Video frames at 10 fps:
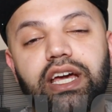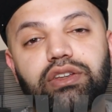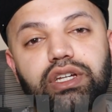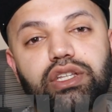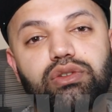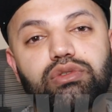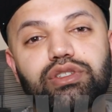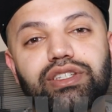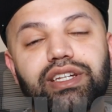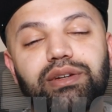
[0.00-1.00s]
and you can
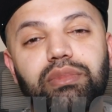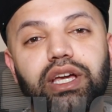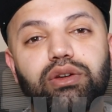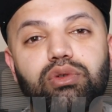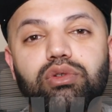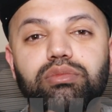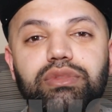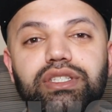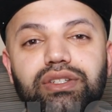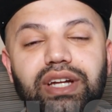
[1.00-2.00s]
use my code
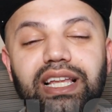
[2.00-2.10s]
Mr.